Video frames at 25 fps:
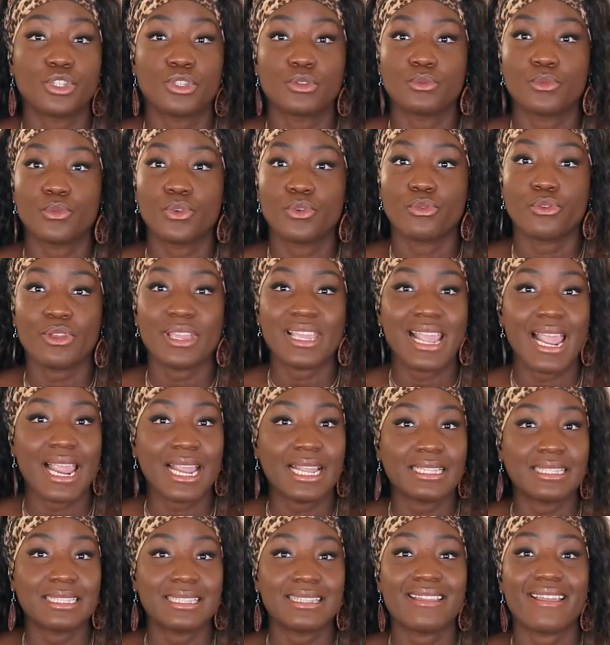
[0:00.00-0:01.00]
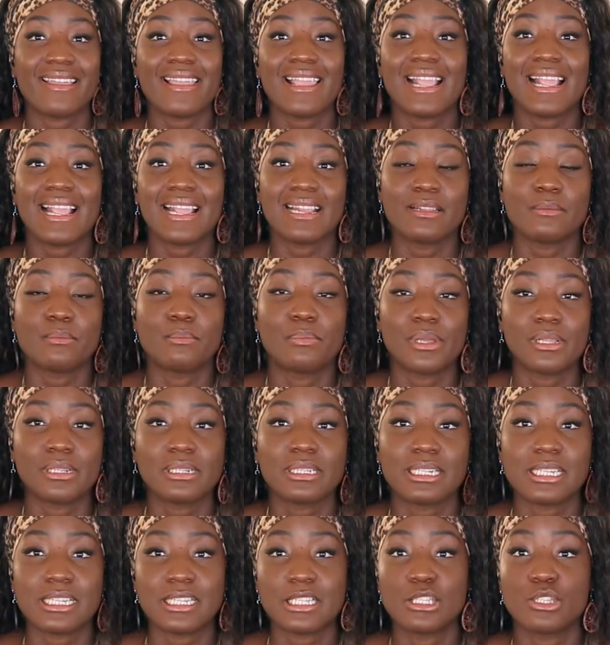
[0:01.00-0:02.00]
create the
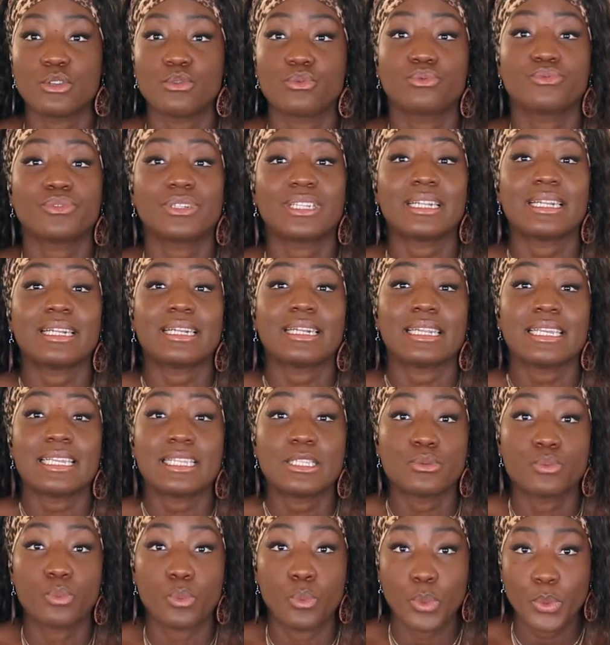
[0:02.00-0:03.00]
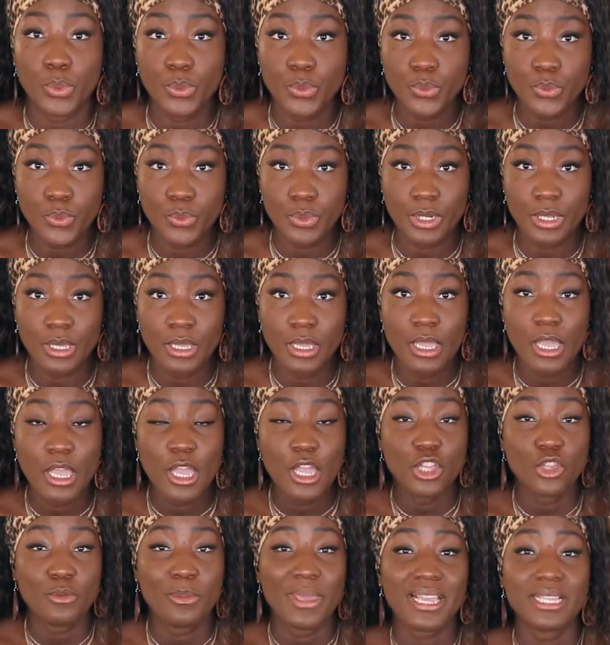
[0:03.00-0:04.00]
inability to release wound.
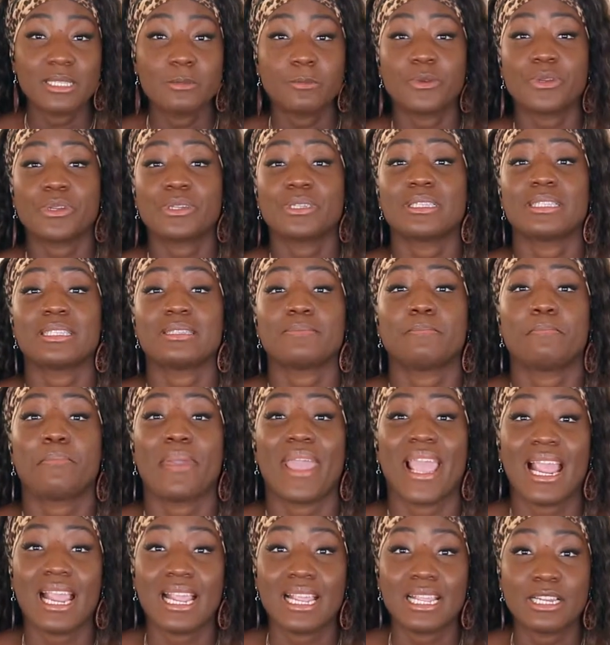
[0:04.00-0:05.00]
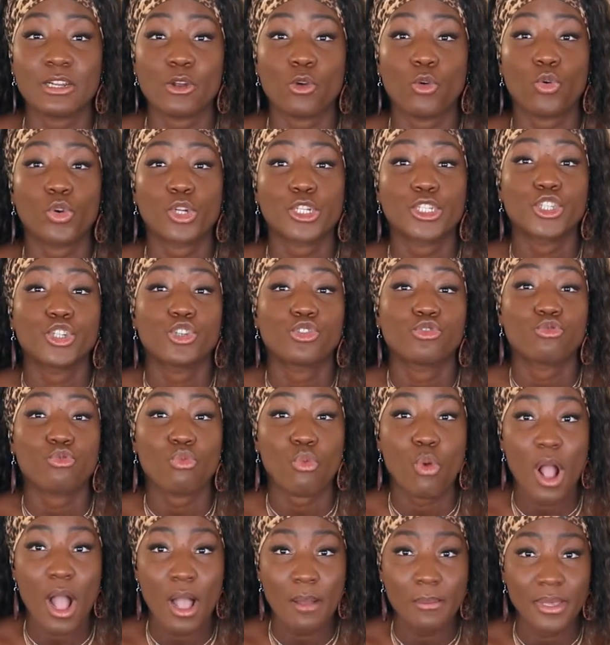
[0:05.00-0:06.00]
You may experience pain or
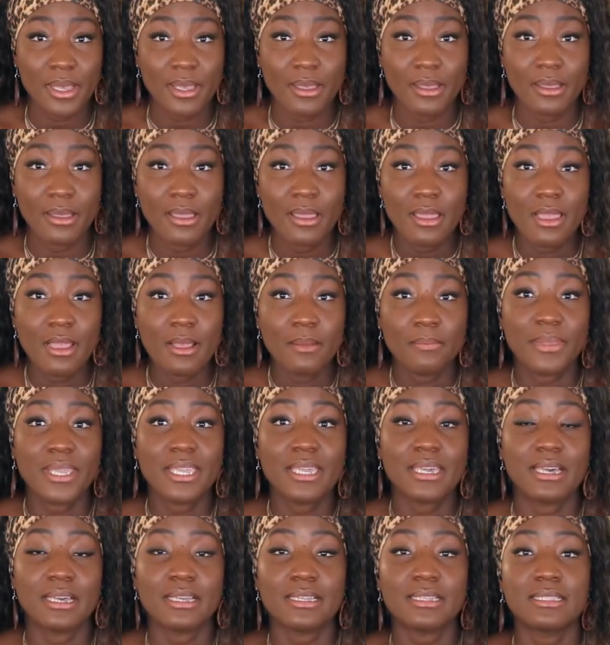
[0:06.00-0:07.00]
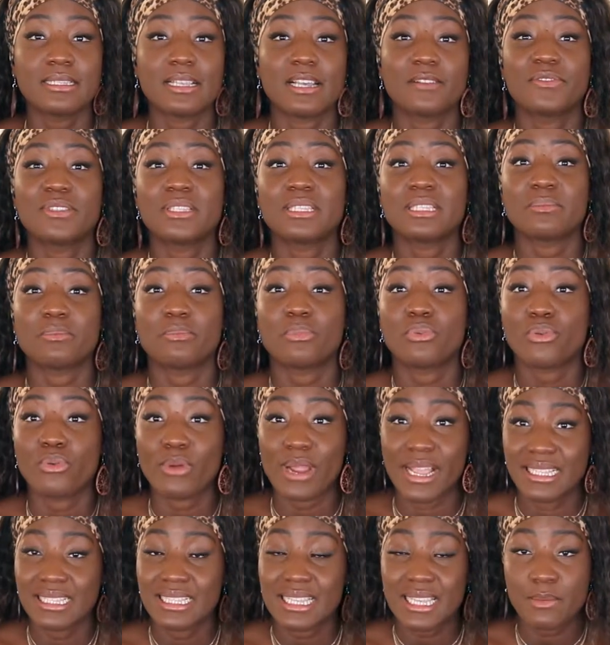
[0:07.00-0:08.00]
trauma because of
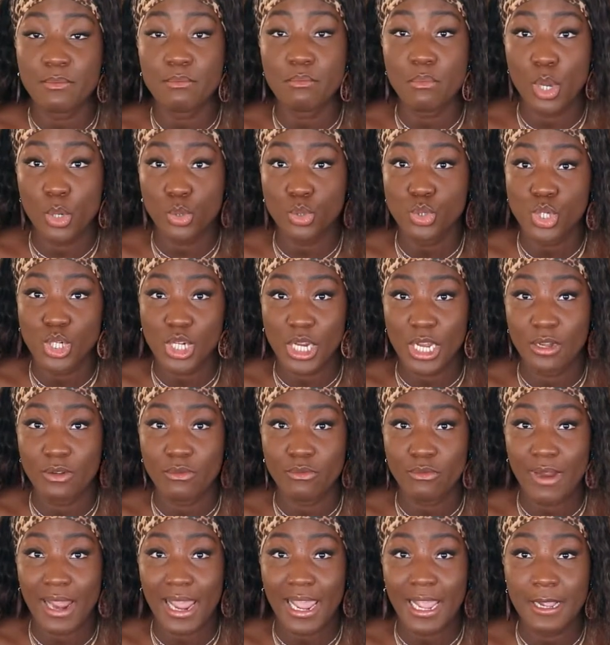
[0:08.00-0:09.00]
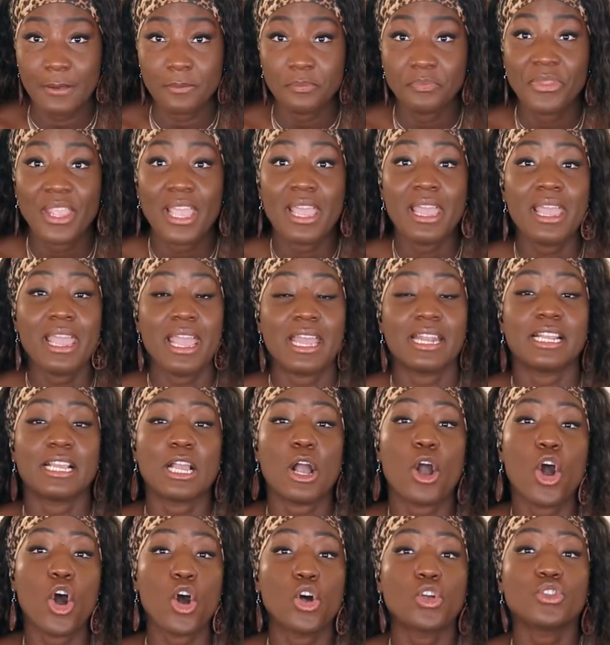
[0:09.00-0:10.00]
suppressed emotion, right? And it
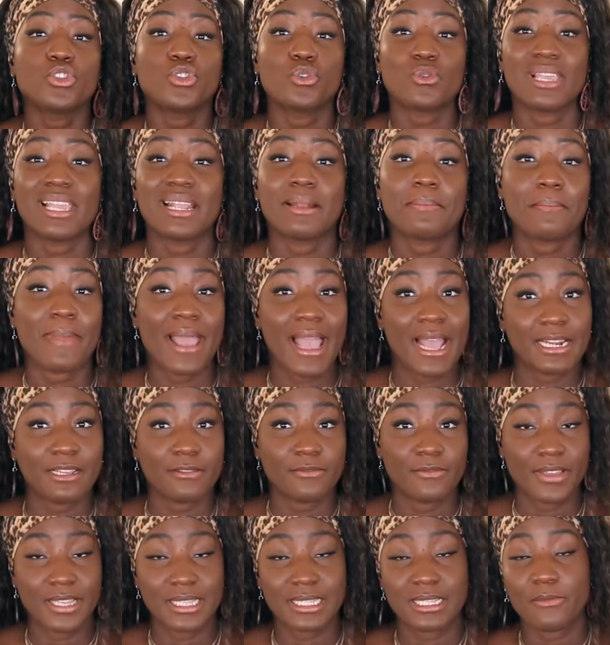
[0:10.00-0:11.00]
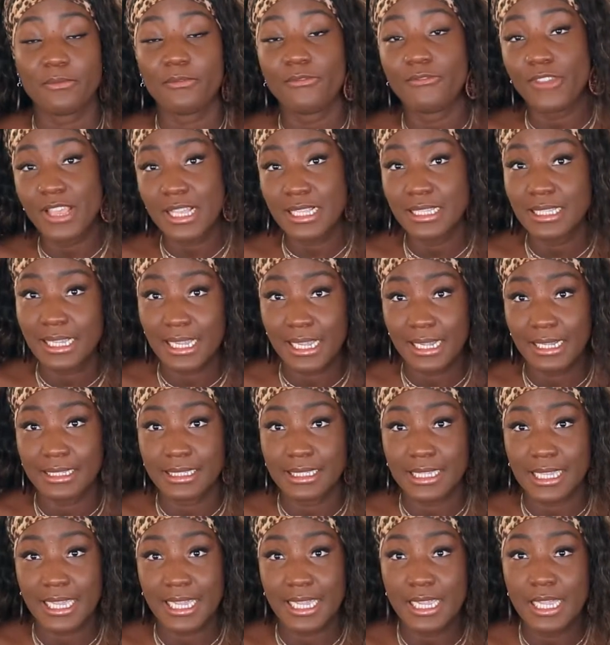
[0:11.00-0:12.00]
also can manifest
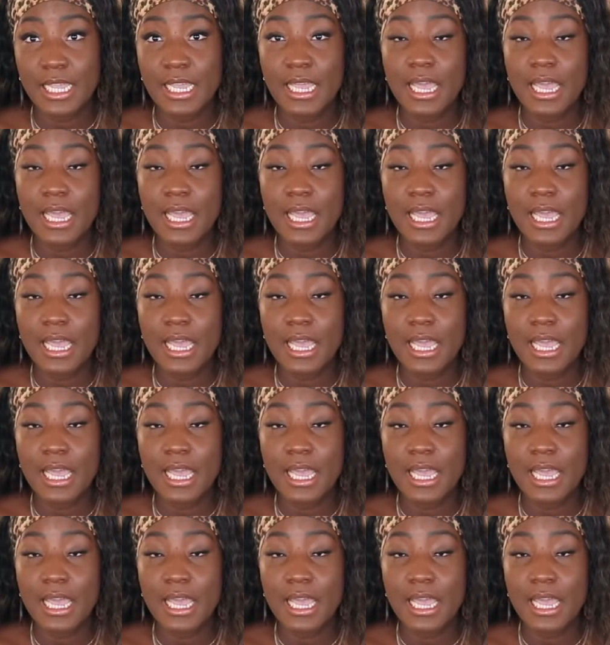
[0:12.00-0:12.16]
physically,